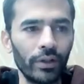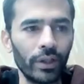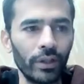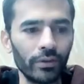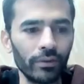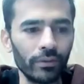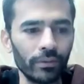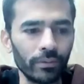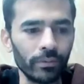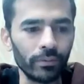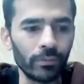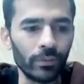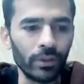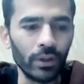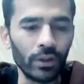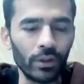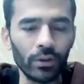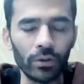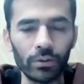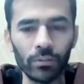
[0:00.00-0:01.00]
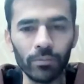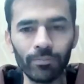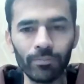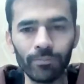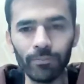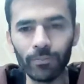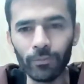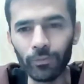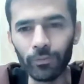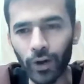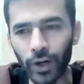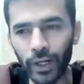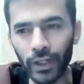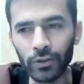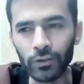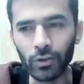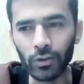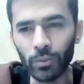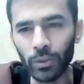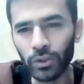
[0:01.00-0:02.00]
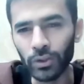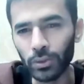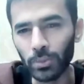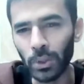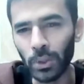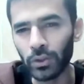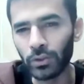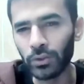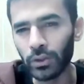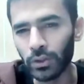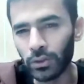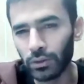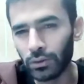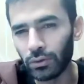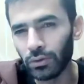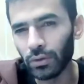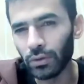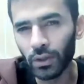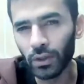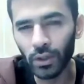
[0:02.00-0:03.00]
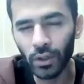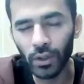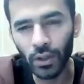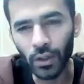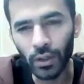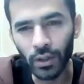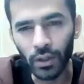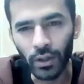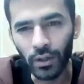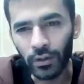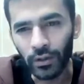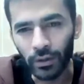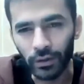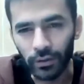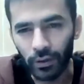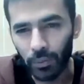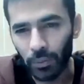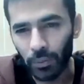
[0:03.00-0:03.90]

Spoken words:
than, worrying so much about this